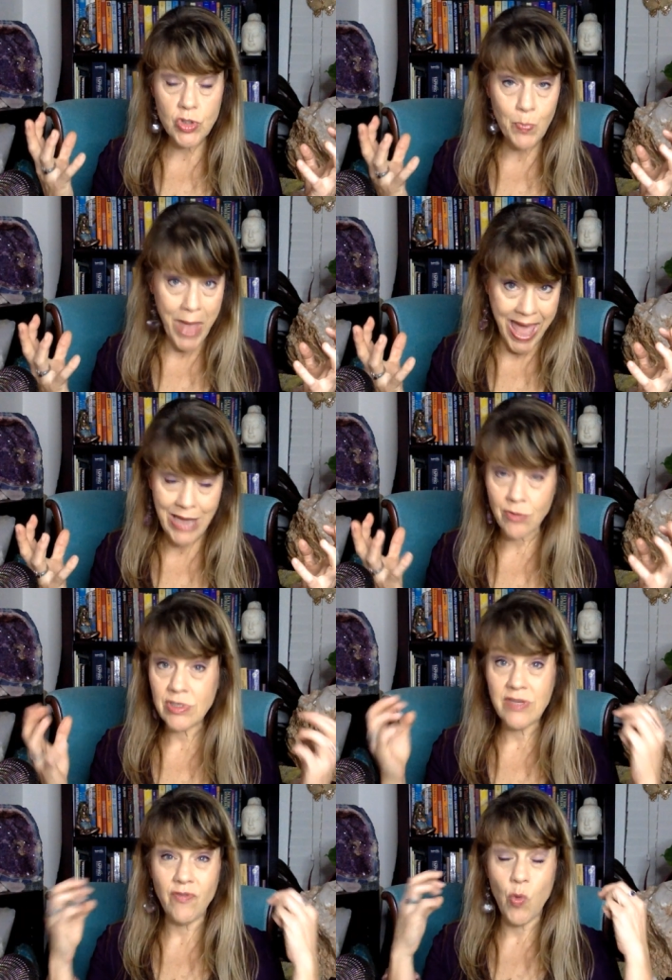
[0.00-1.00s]

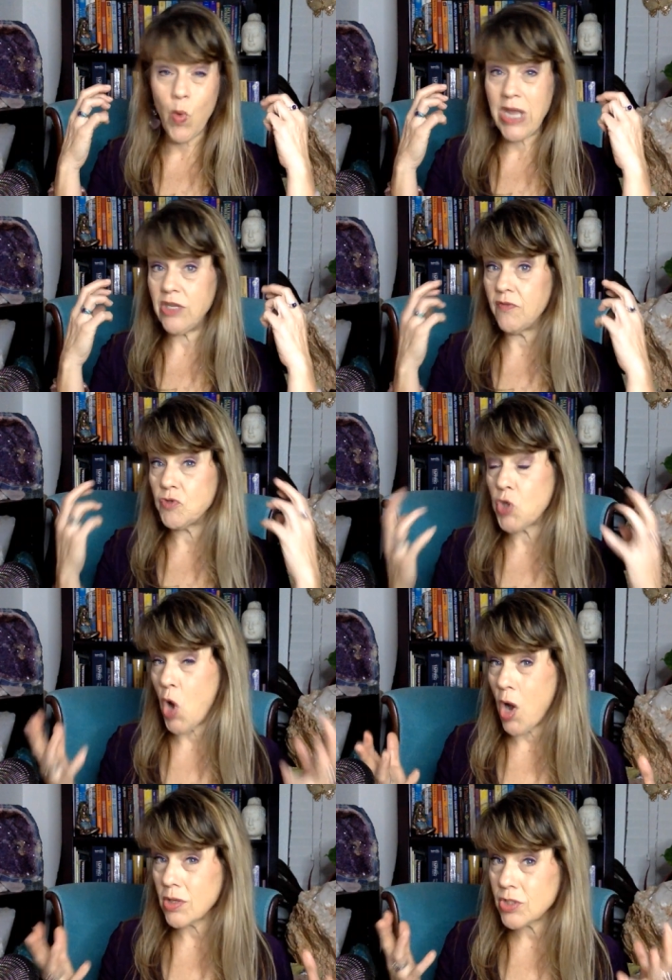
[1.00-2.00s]
patterns of the way you've
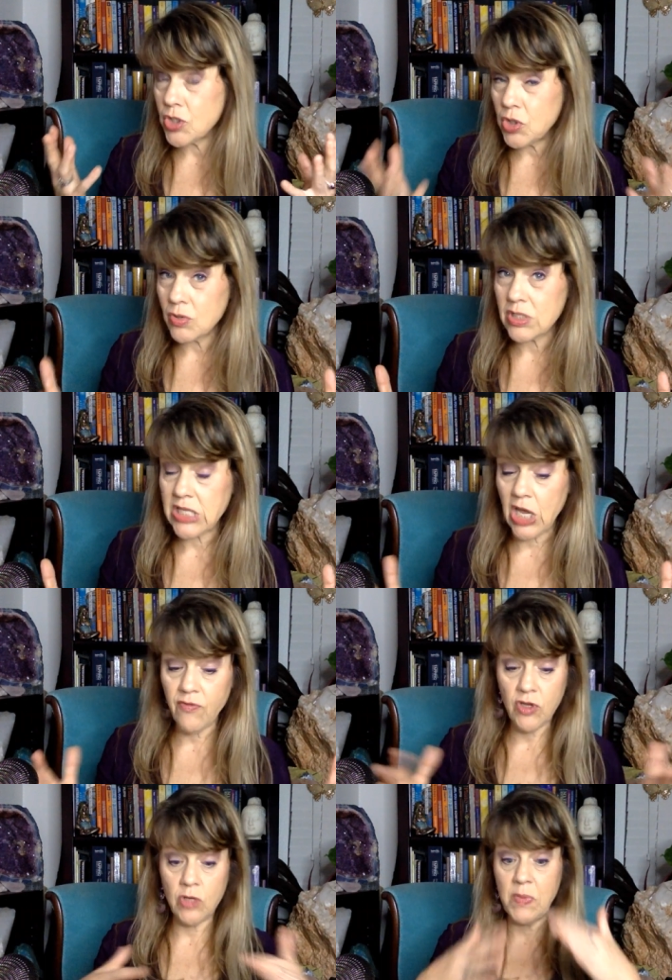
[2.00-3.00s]
talked to yourself
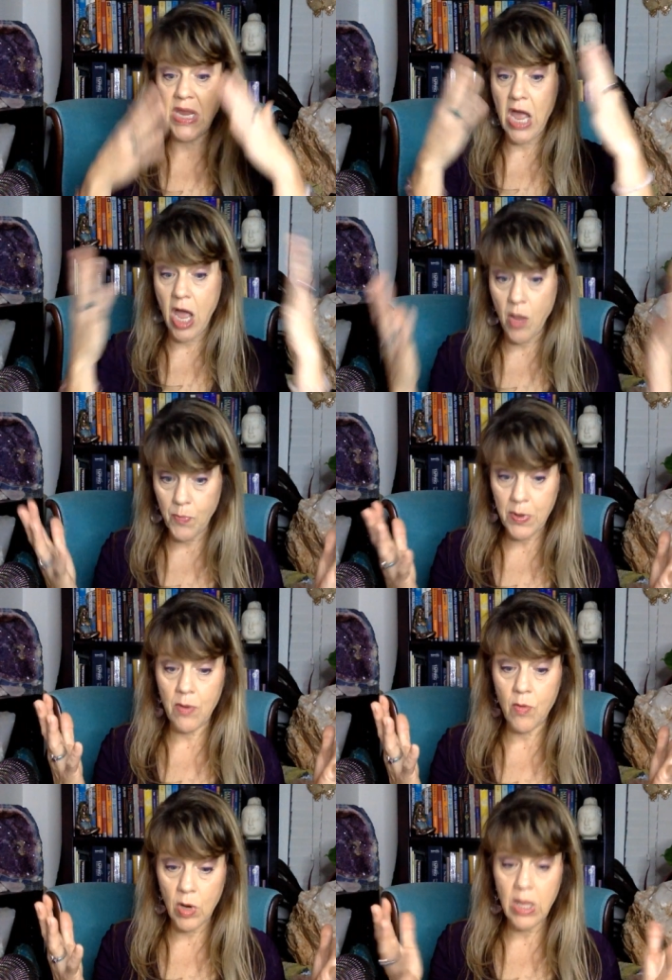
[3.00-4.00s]
could be up.
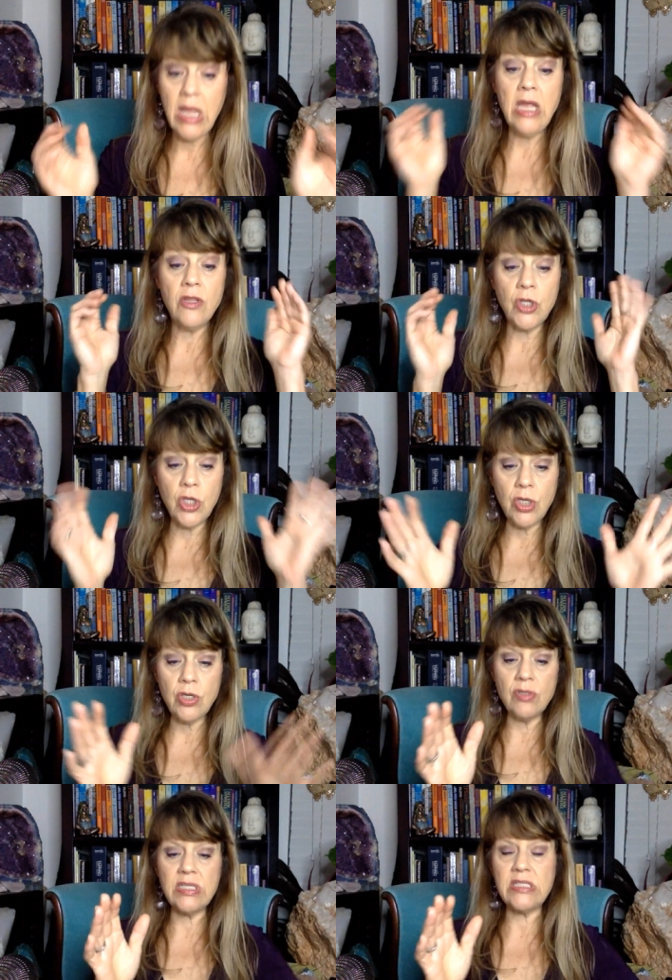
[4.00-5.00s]
The good
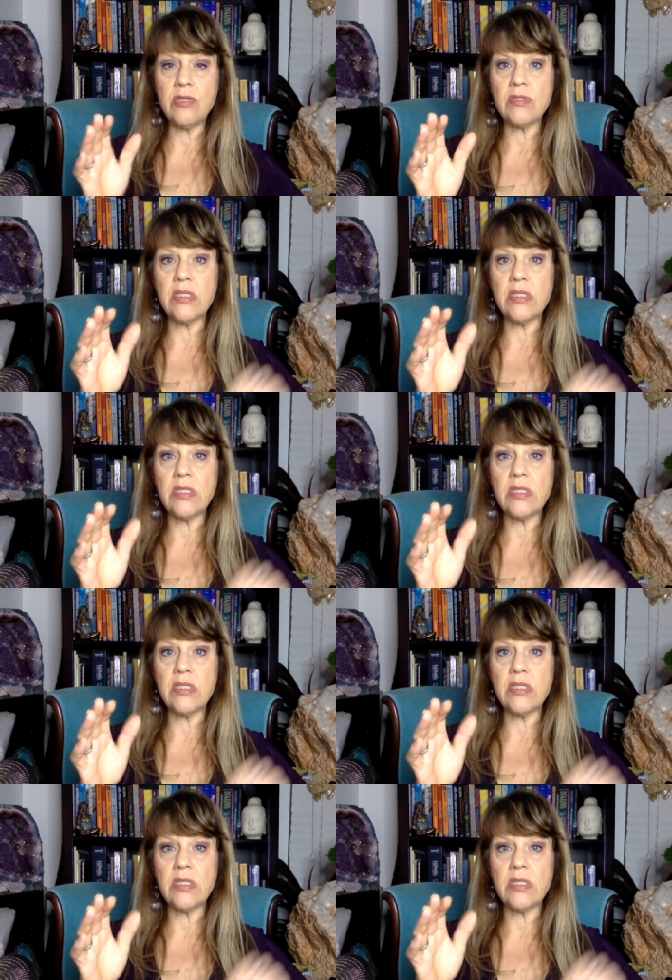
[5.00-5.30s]
news is there's